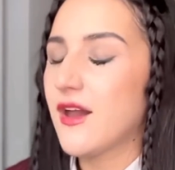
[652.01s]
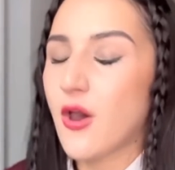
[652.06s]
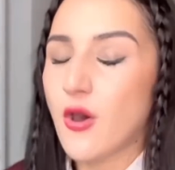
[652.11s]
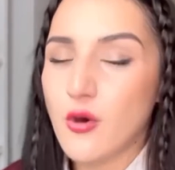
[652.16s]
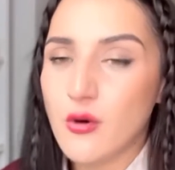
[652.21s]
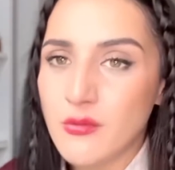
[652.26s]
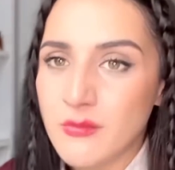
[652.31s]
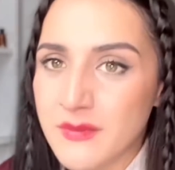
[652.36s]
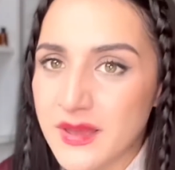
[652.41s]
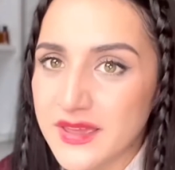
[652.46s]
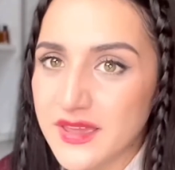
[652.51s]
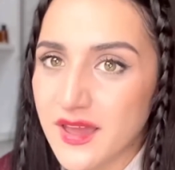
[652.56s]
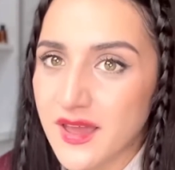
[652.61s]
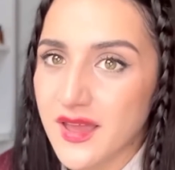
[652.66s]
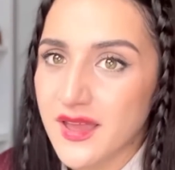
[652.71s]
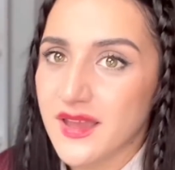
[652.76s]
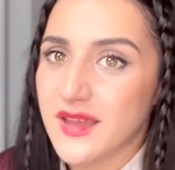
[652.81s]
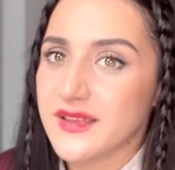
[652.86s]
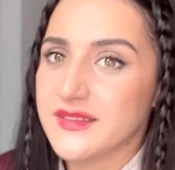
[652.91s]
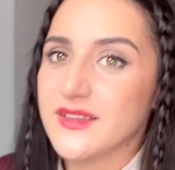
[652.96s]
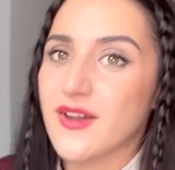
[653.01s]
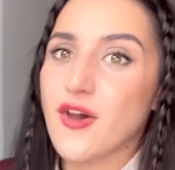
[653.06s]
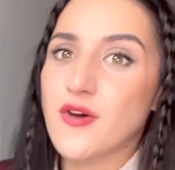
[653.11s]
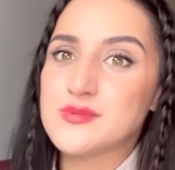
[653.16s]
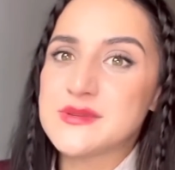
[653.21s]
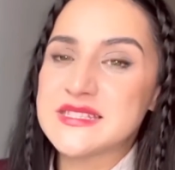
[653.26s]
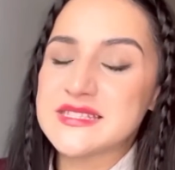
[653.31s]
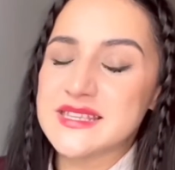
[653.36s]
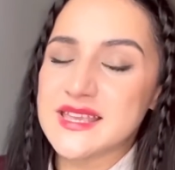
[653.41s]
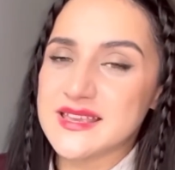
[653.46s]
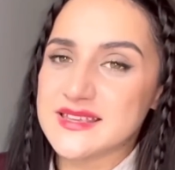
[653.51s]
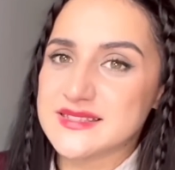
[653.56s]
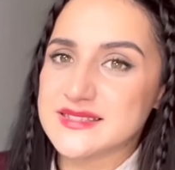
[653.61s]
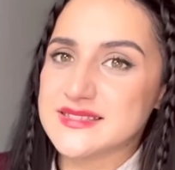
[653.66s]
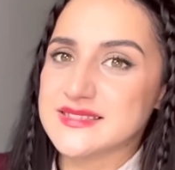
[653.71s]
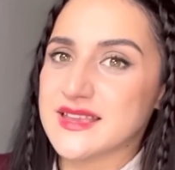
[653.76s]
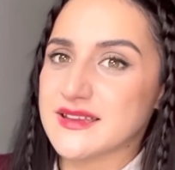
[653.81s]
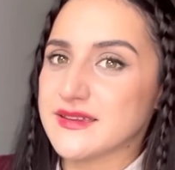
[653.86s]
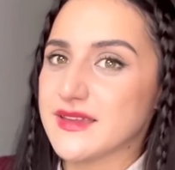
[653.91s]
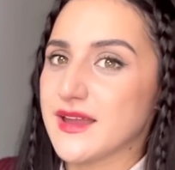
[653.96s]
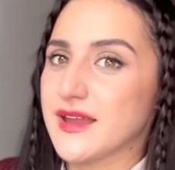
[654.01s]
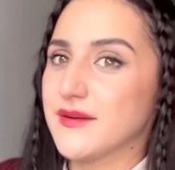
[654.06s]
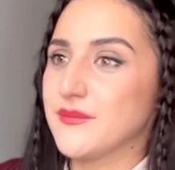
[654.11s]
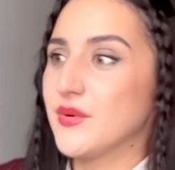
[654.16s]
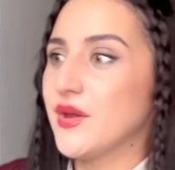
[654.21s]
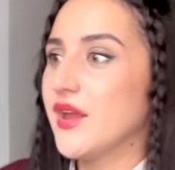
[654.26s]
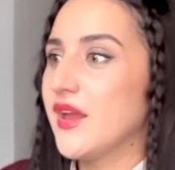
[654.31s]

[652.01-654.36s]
Oh my god, obsessed I am.